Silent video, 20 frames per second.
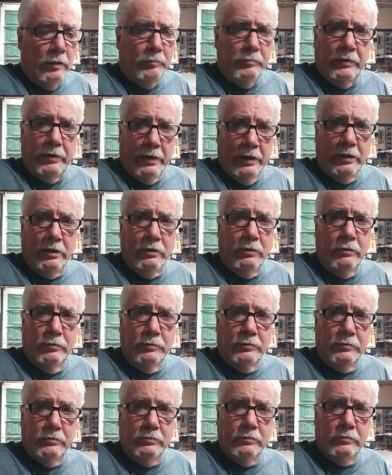Thank you,
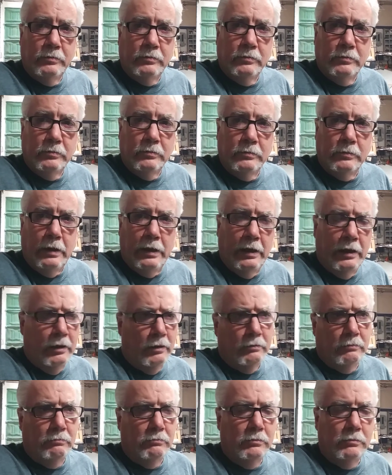
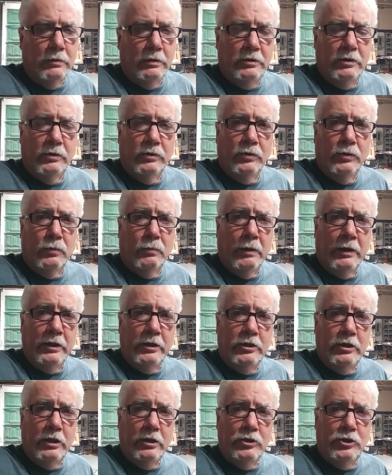and don't know why you
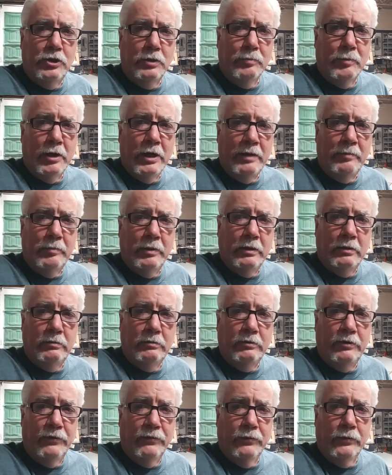changed your mind, but
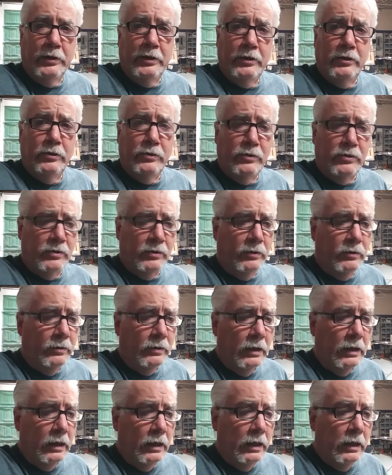you're free to do so.
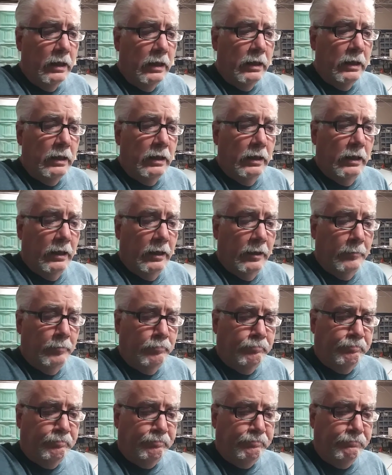
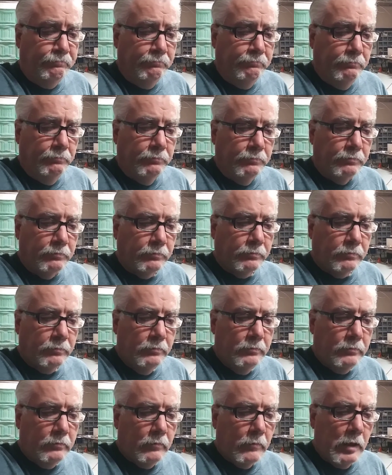
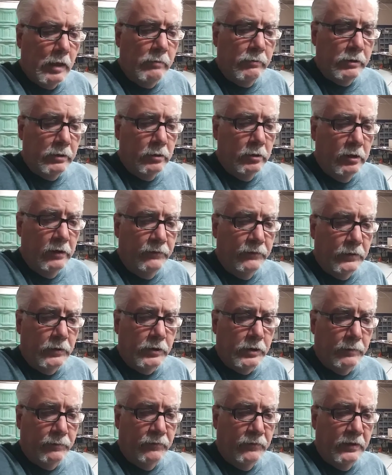I was looking for
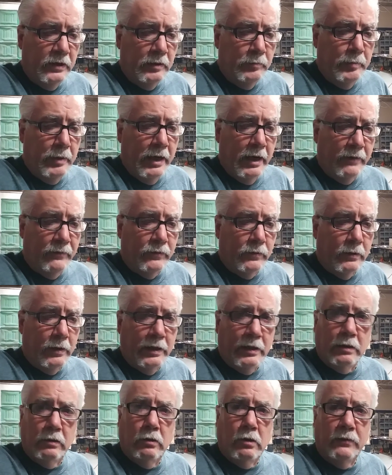some feedback for
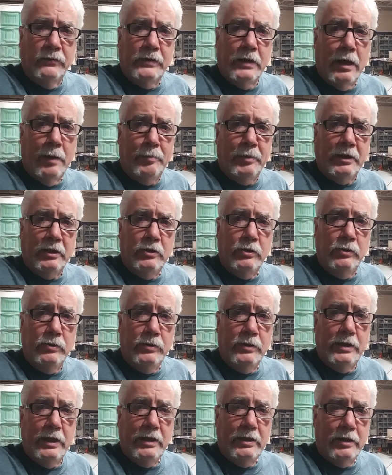like an off-topic
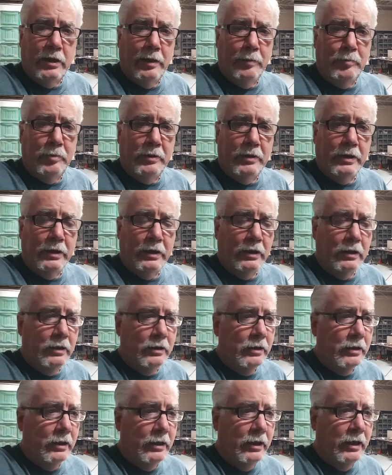Tuesday type of thing,
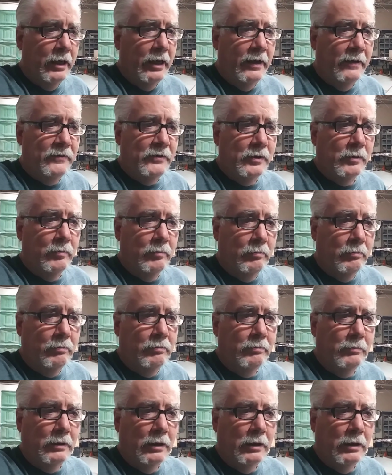and I have some